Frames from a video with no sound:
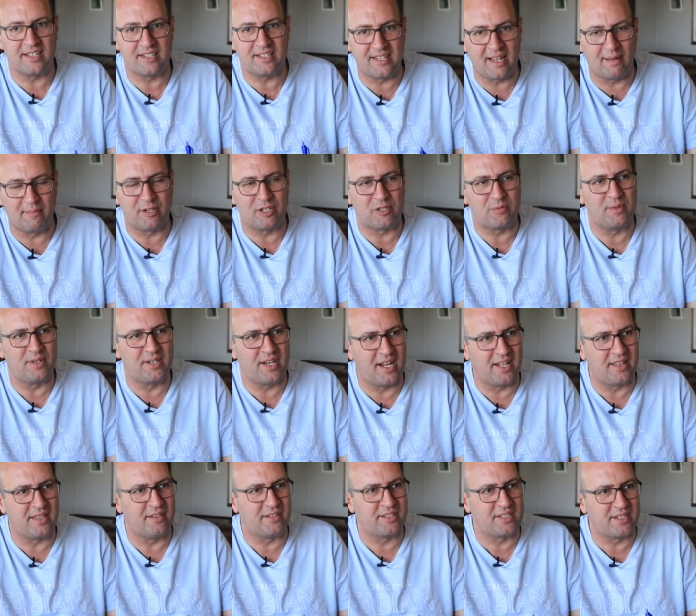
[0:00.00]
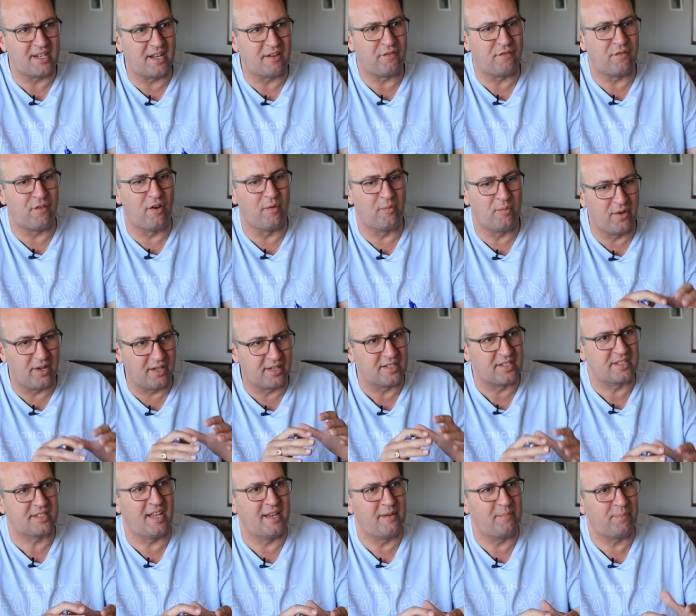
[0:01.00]
establishment and the stud farm were in the
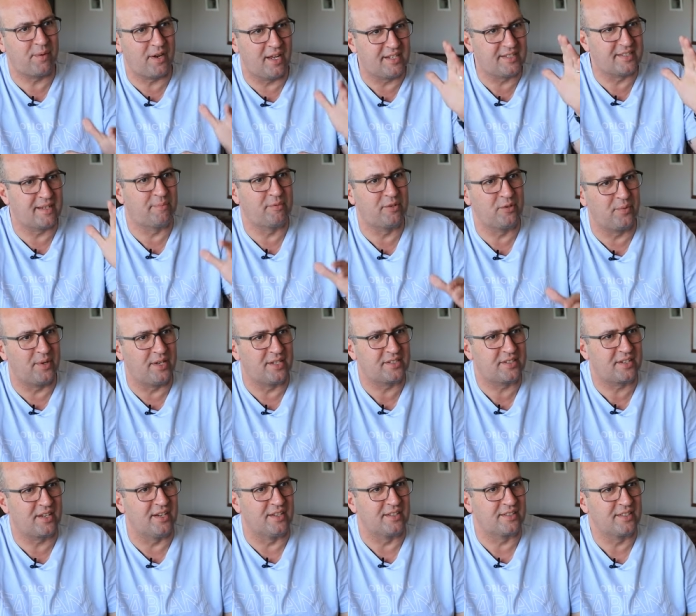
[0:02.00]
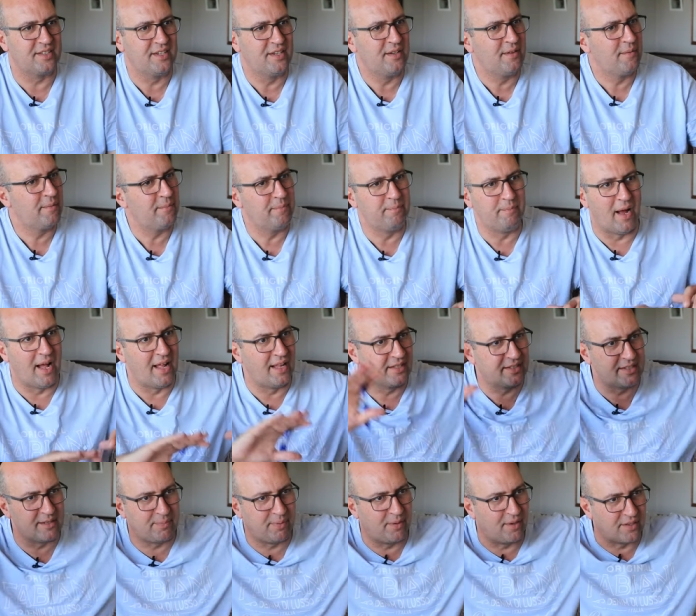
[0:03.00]
same place up the west coast, no,
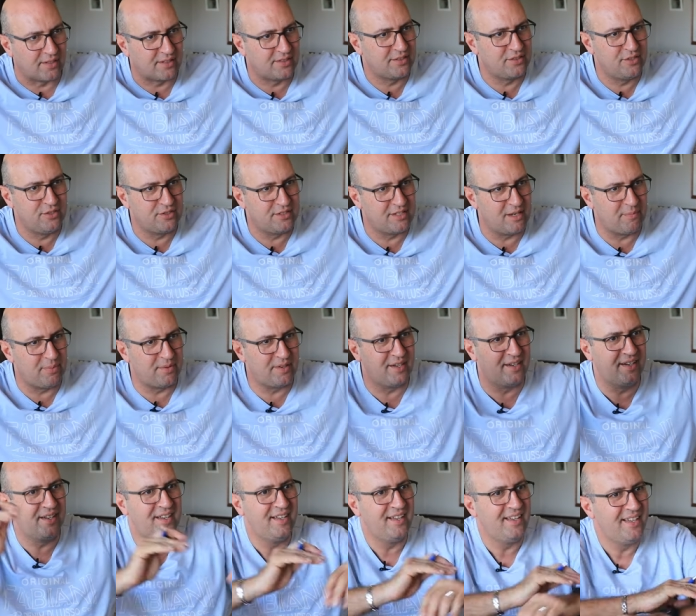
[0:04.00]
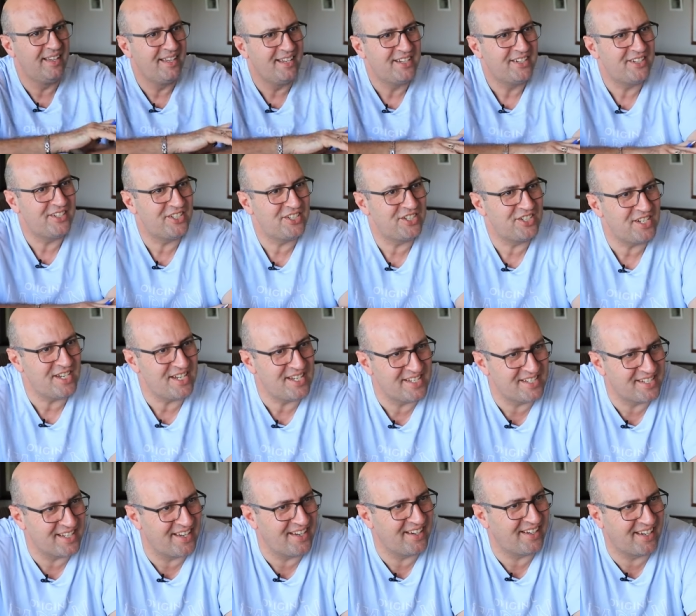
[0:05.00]
miles apart, yeah, two separate entities.
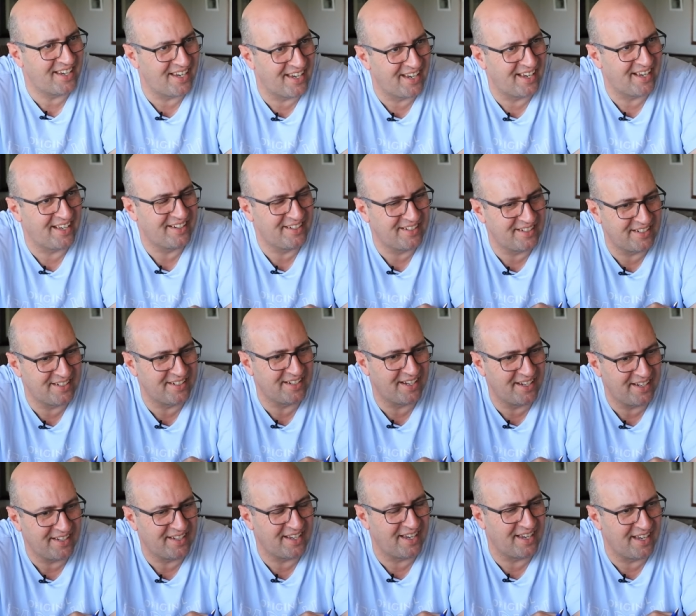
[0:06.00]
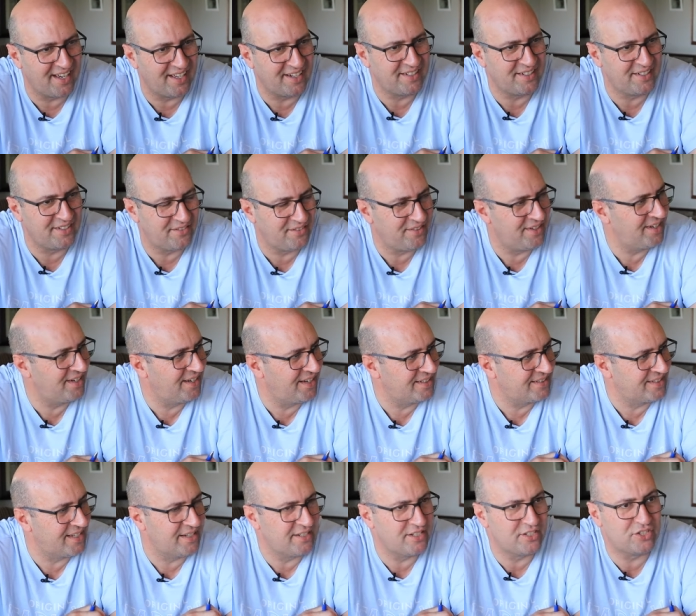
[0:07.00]
Jeez, okay, yeah. I didn't. Okay, I didn't yeah.
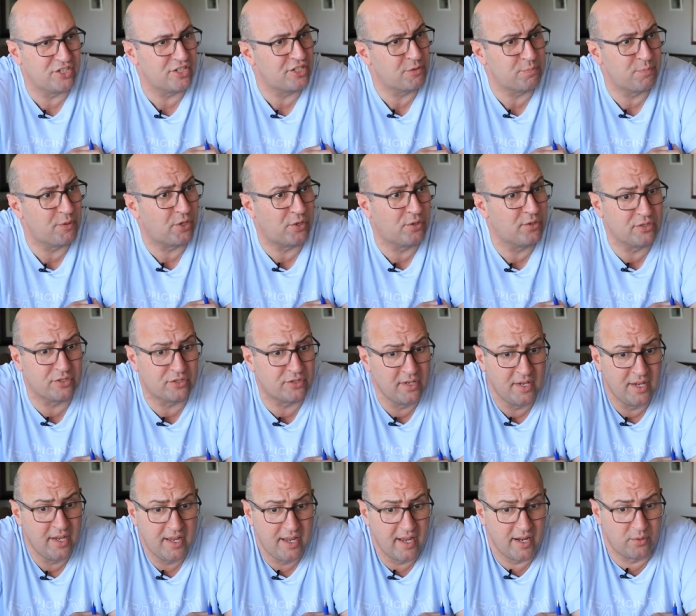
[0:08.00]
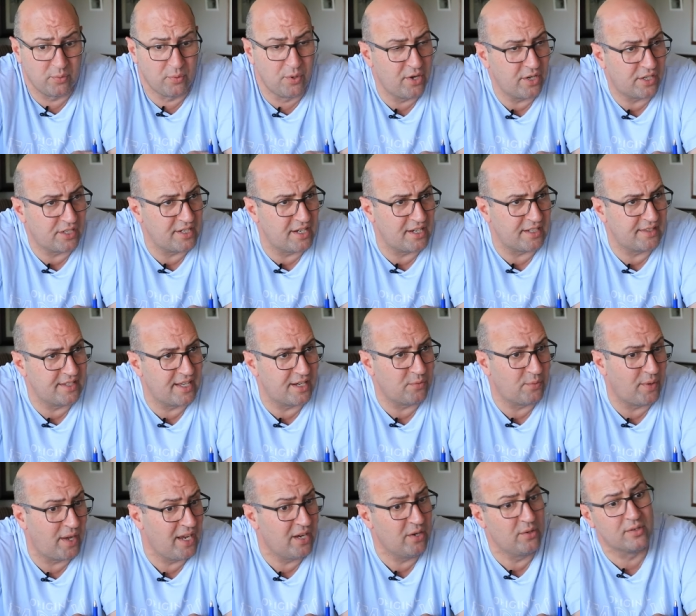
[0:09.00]
realize. And is just because it worked out that
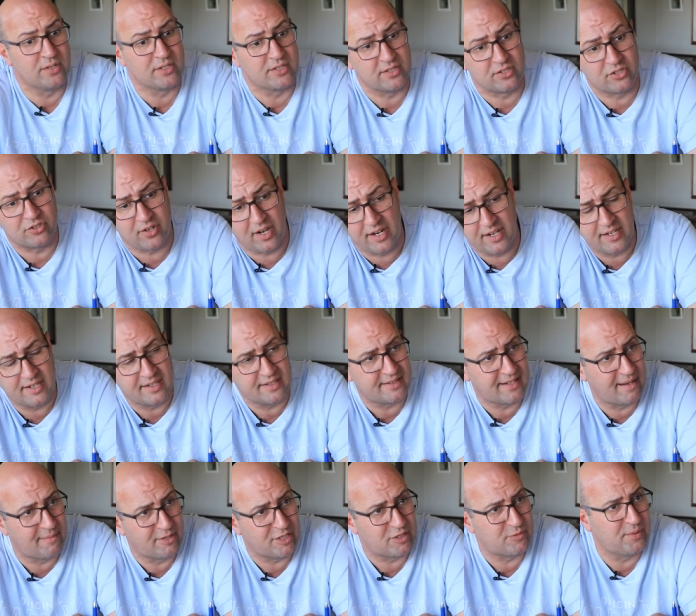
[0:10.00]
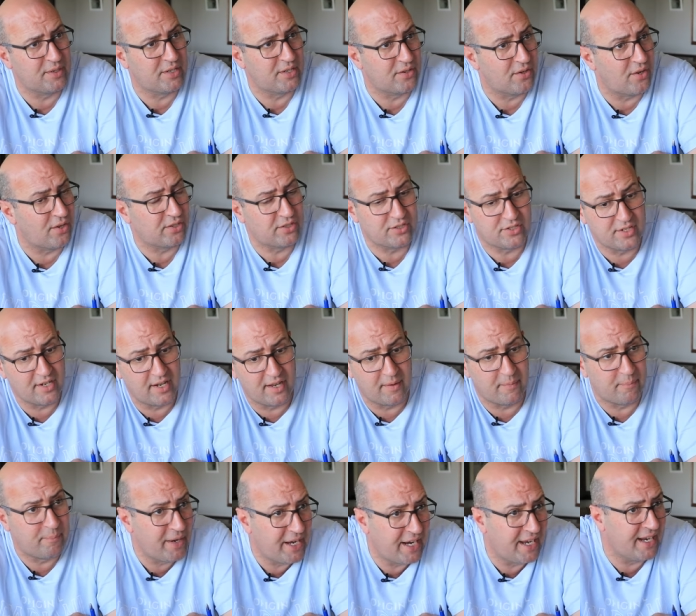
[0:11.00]
way, or is the training establishment not
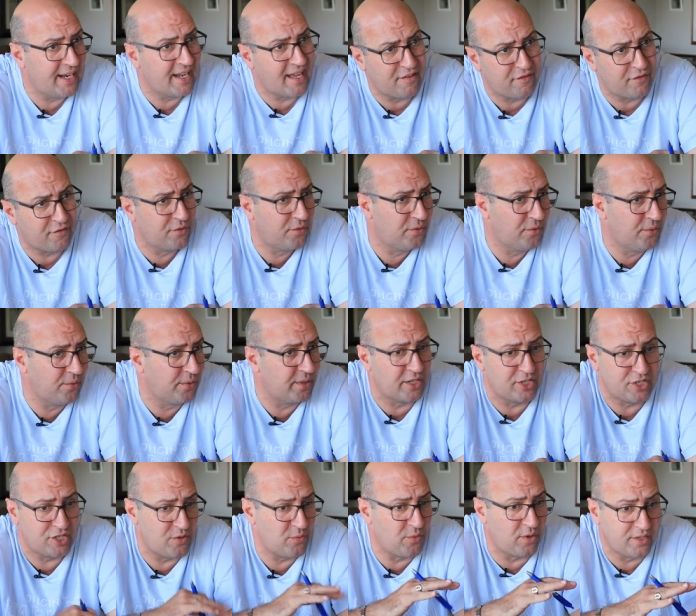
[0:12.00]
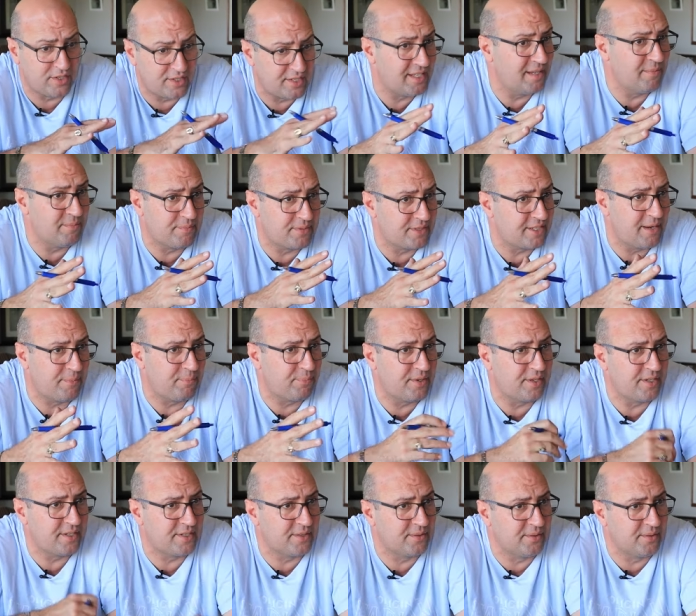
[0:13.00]
uh, big enough, or did she want them separate?